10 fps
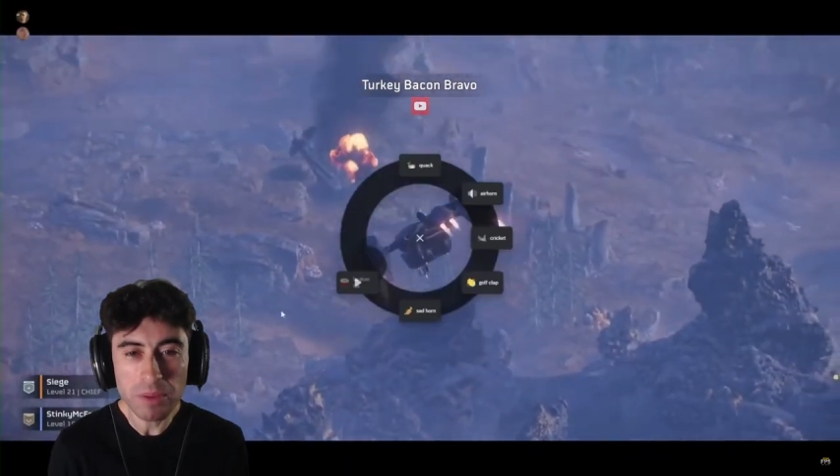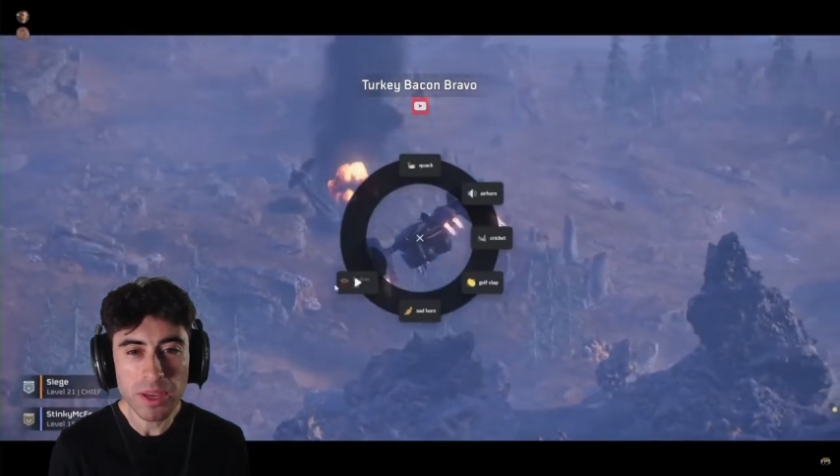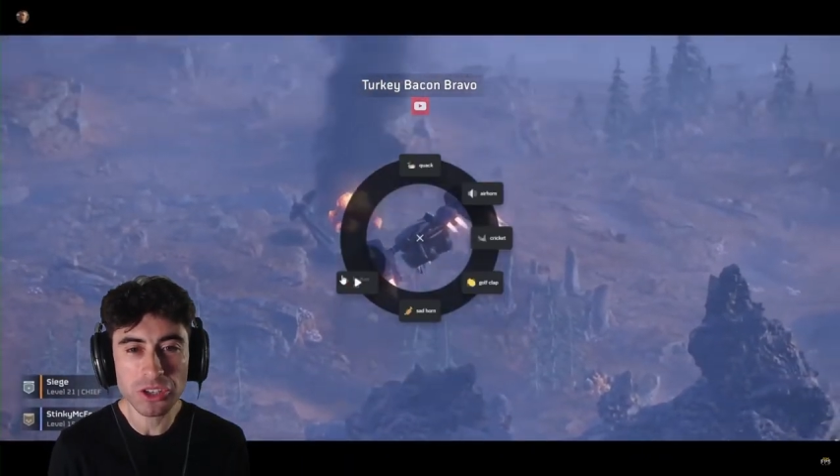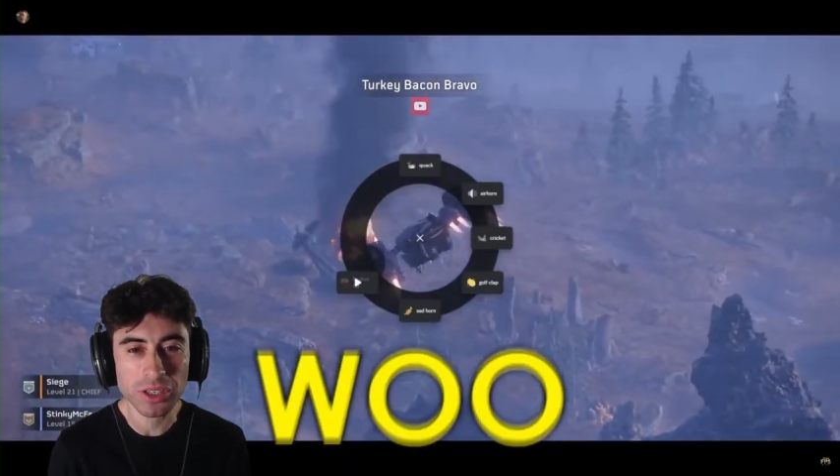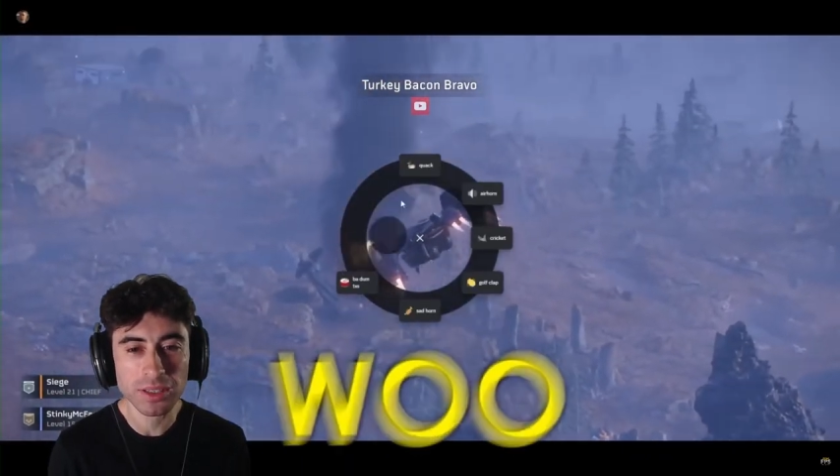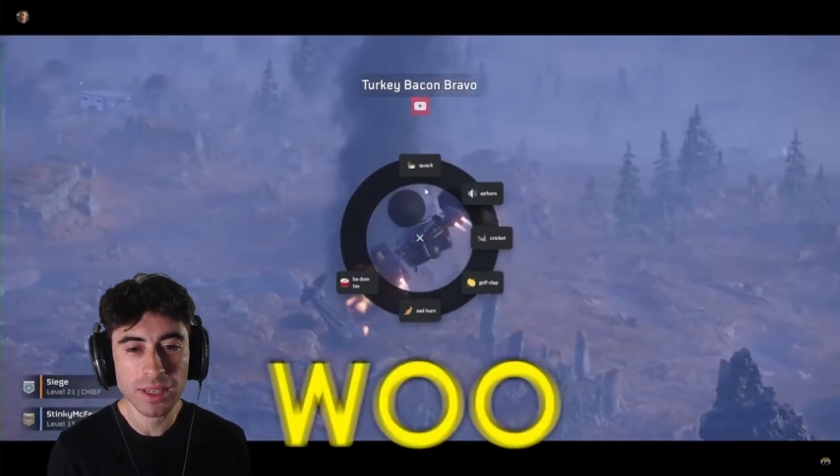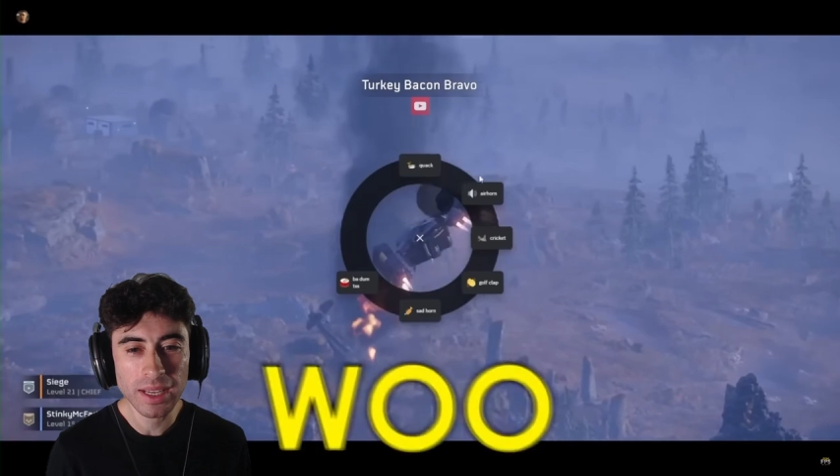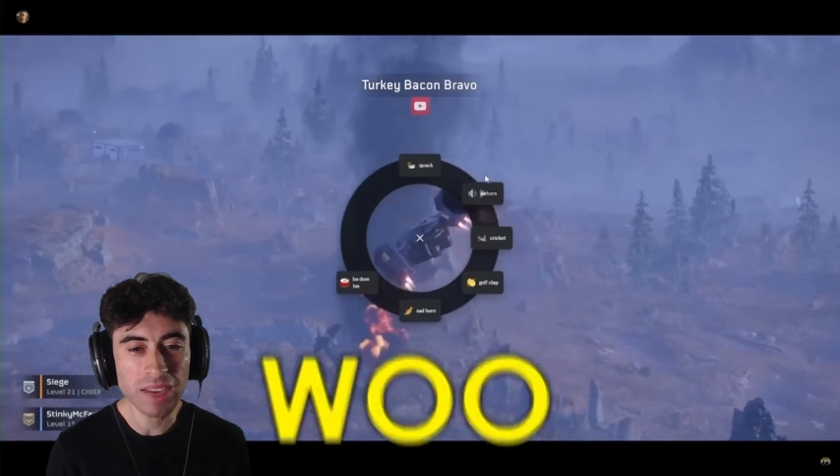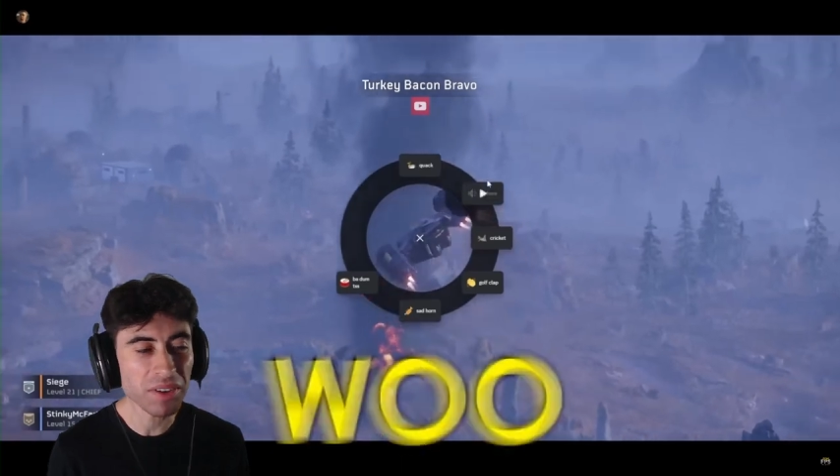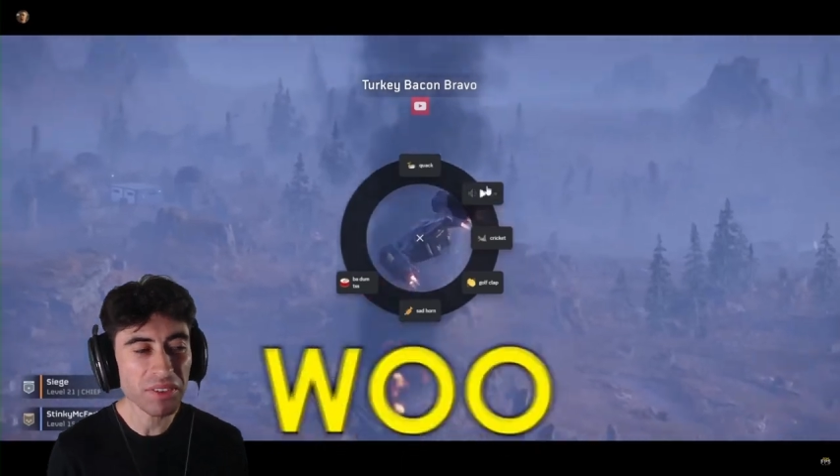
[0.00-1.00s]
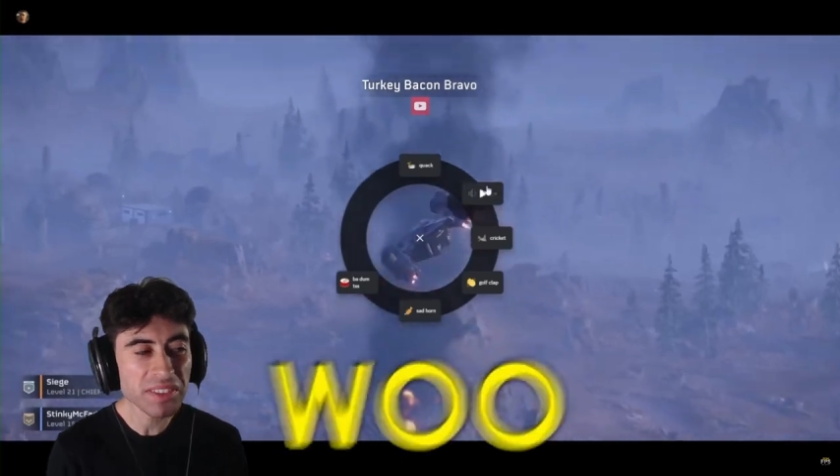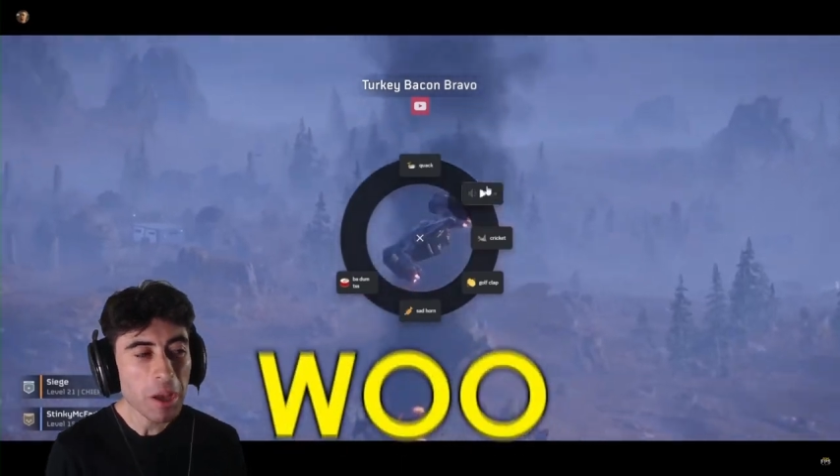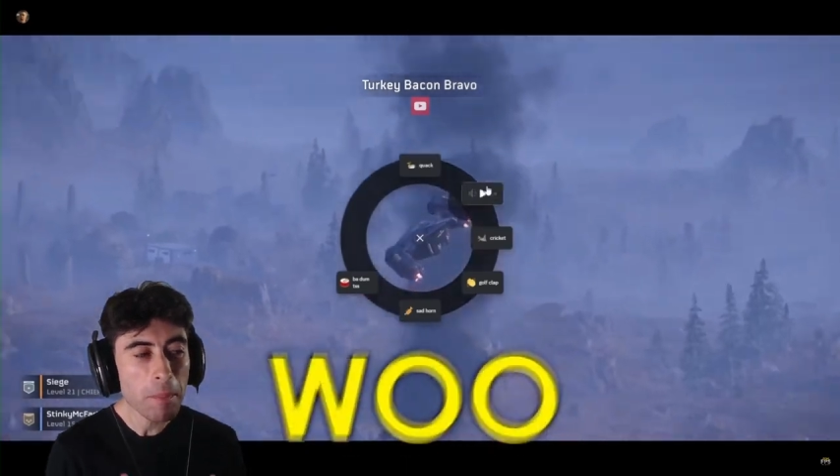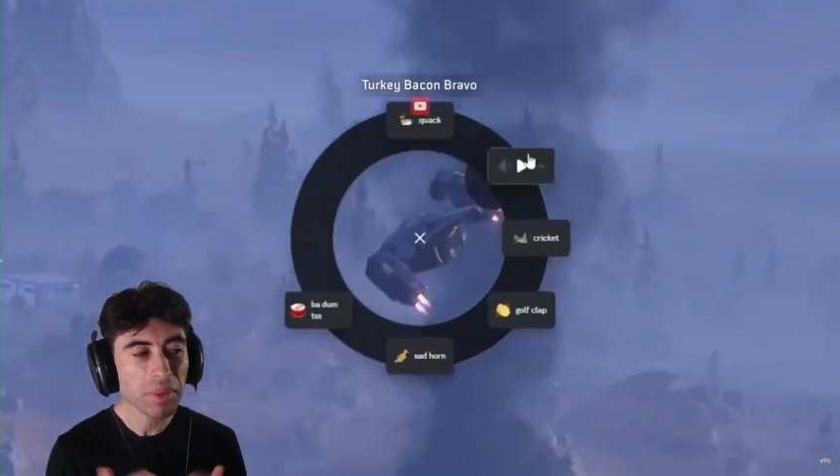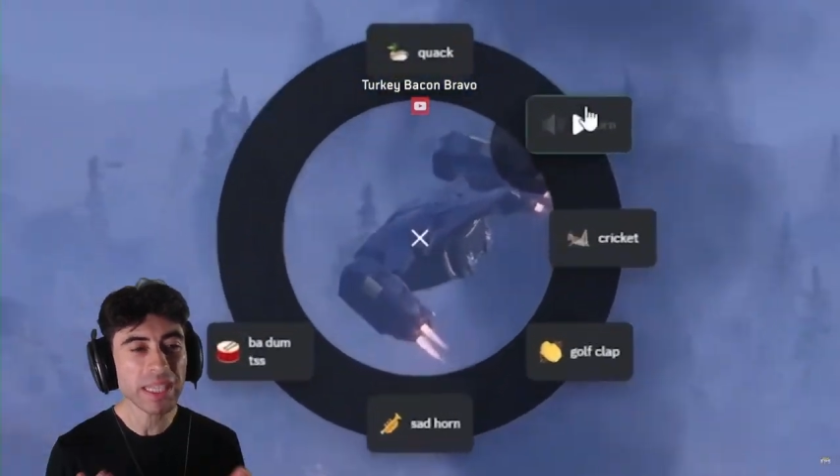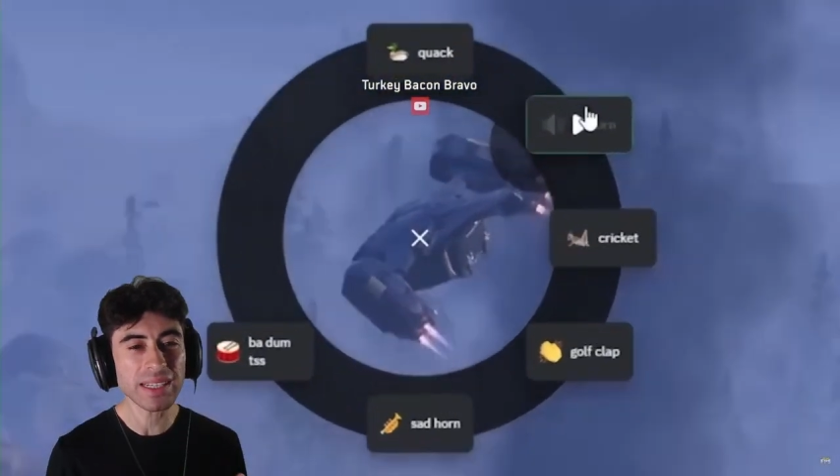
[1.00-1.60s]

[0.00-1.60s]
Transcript: mission, even if it's a complete